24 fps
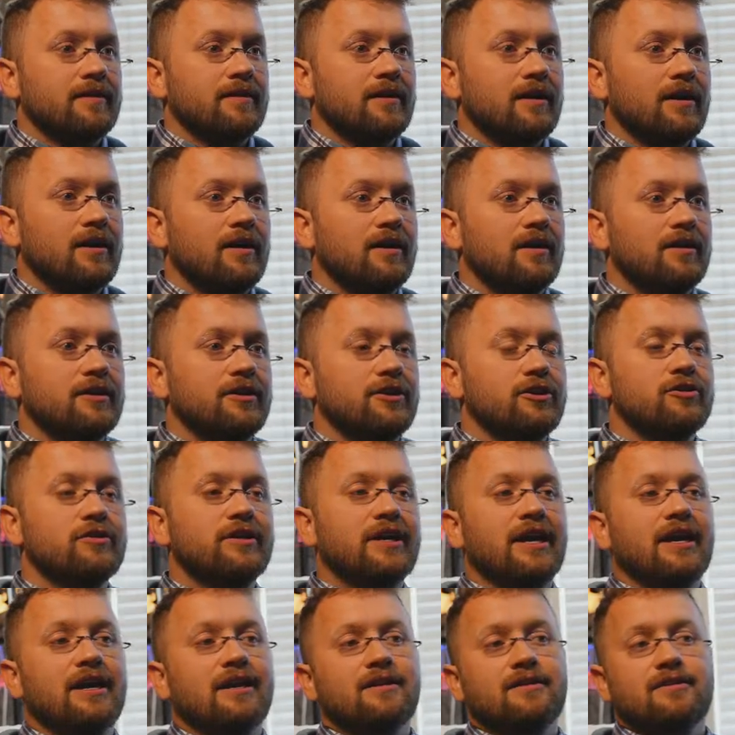you
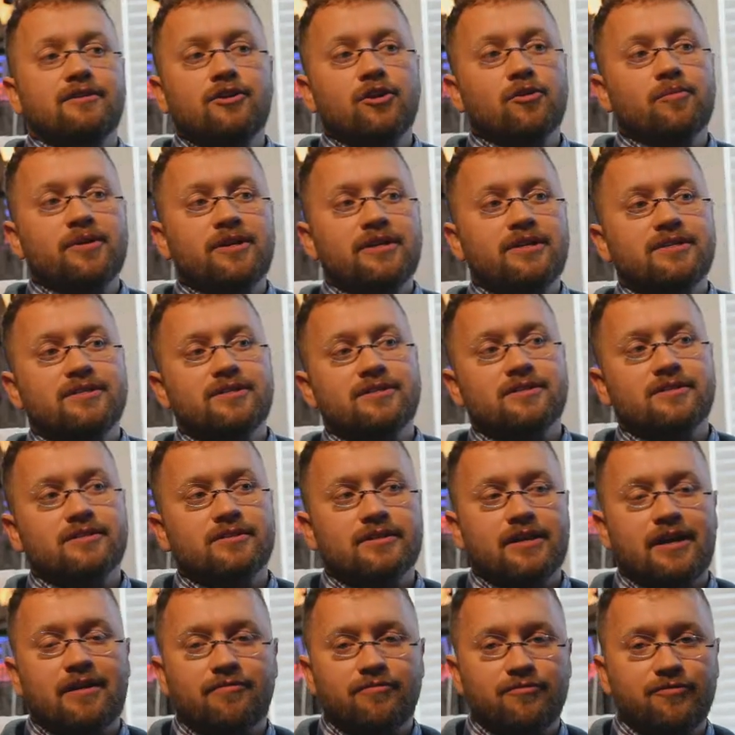can't, nobody's
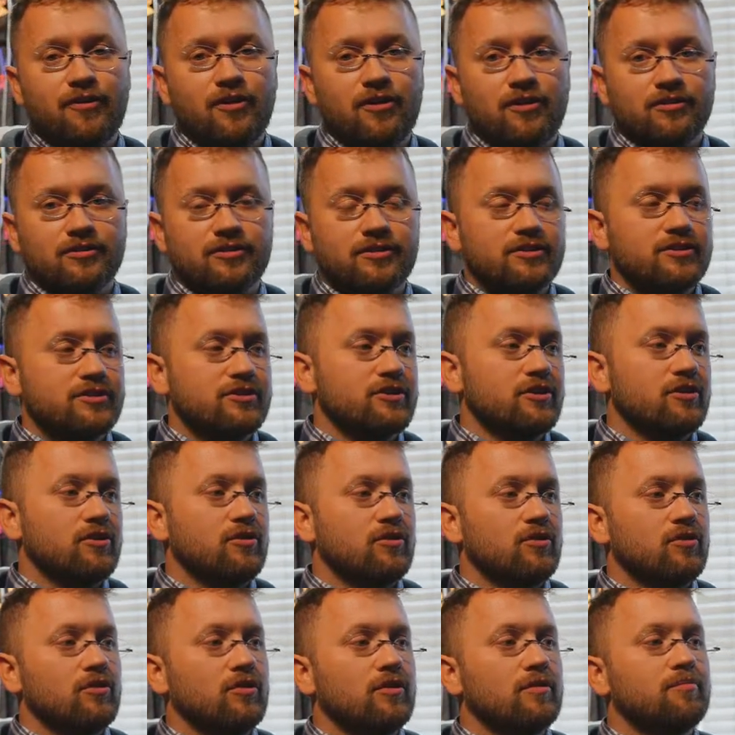at fault.
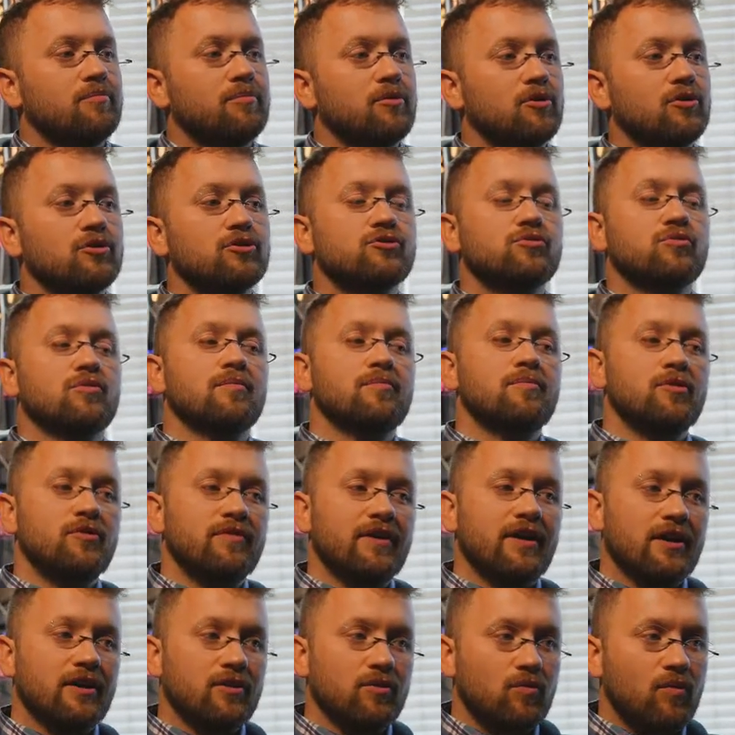So the bulls will move
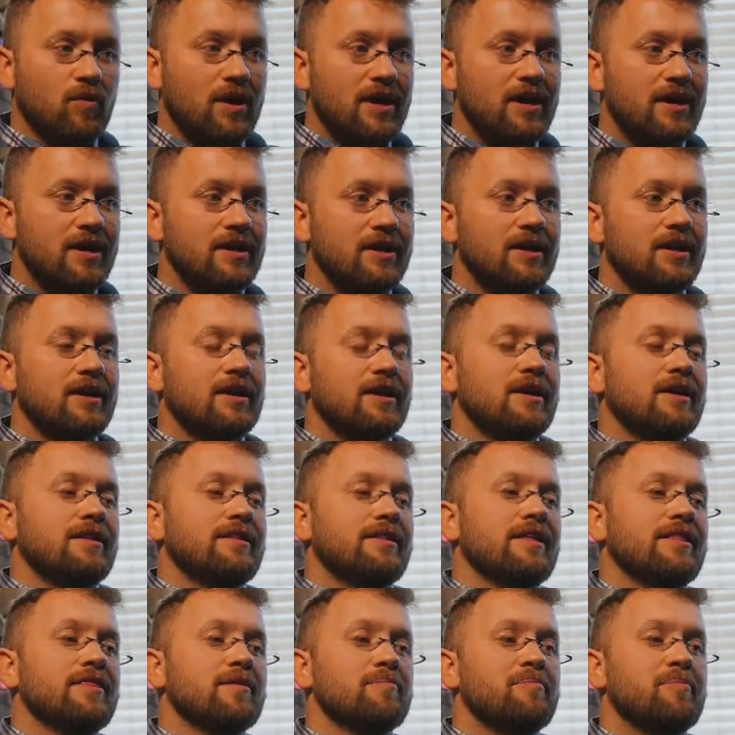out of the way.
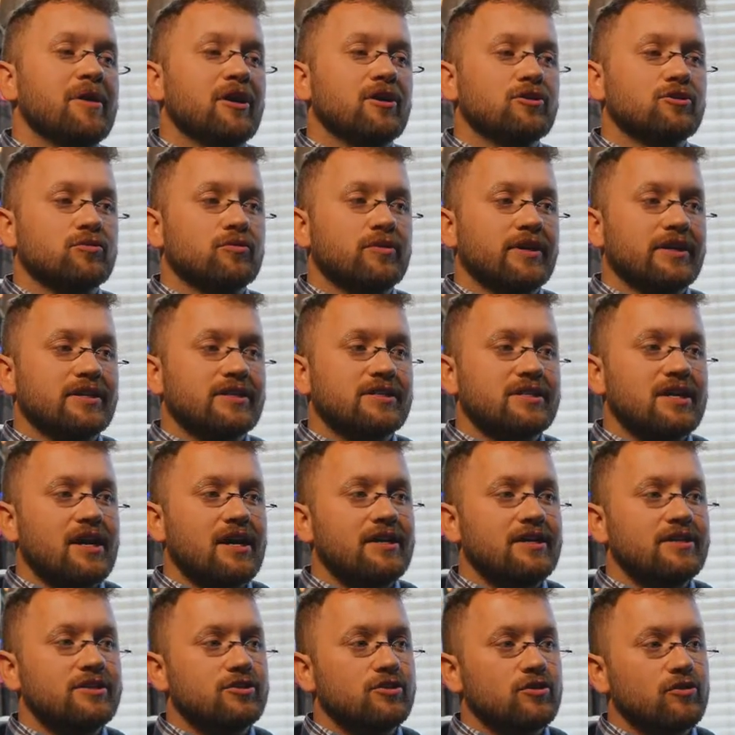Then the bears will get
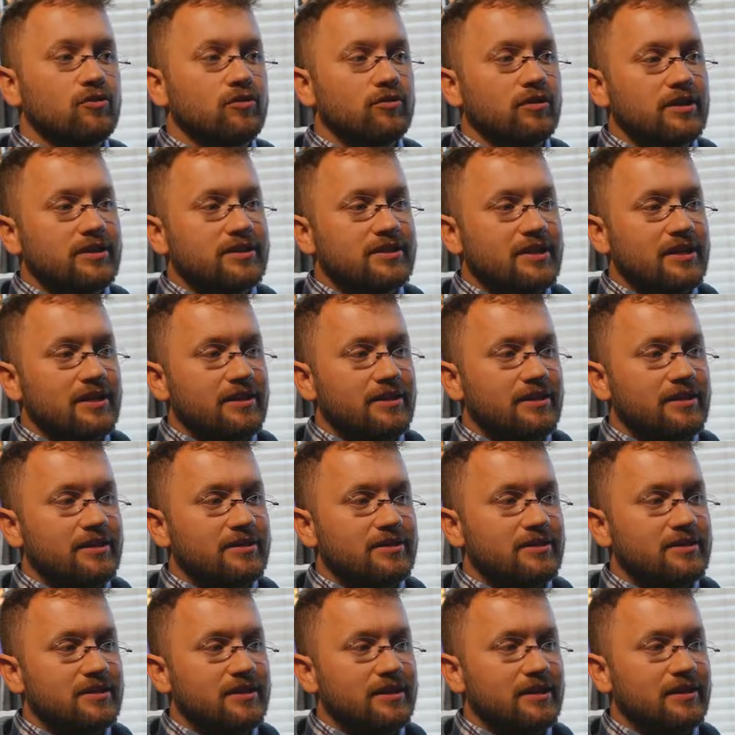excited. So let's say
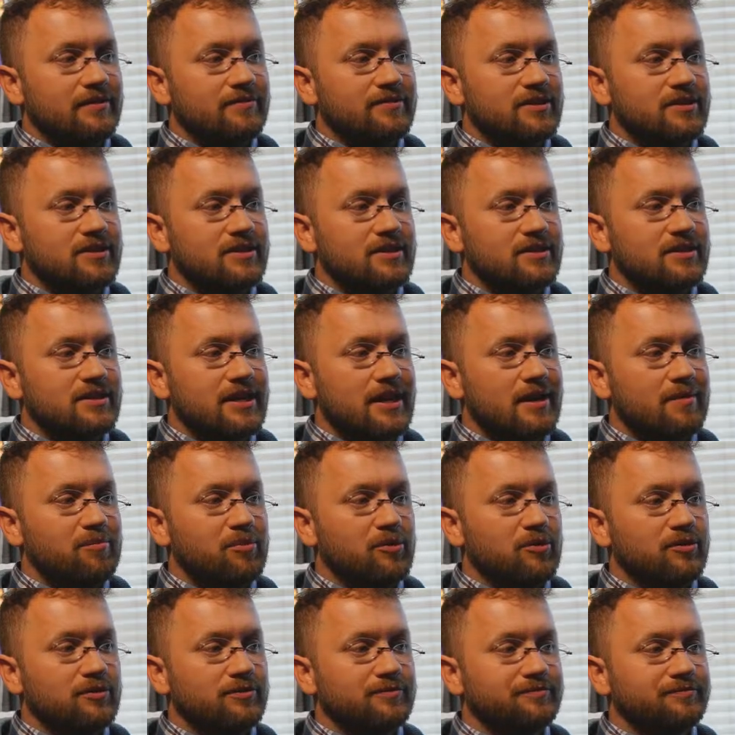this gives us a
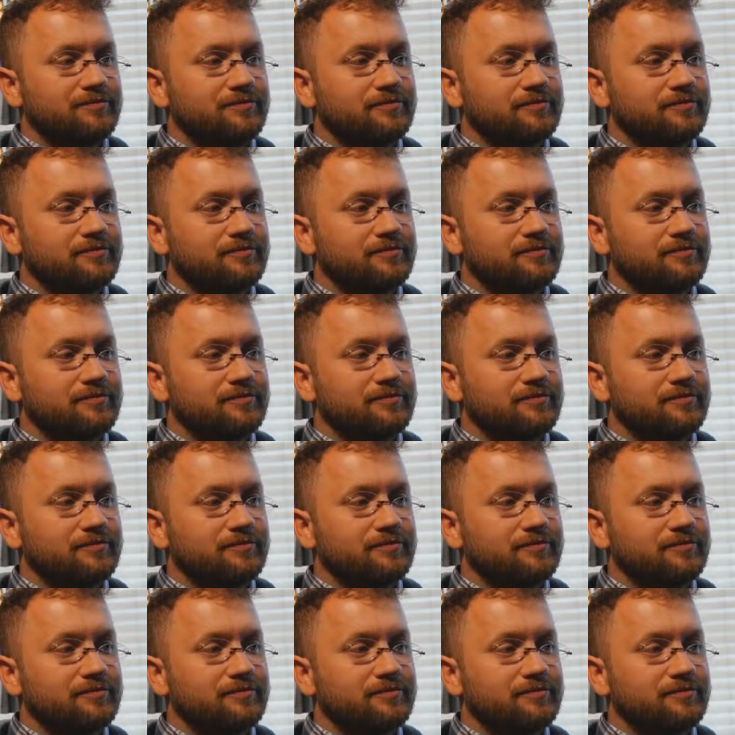sample.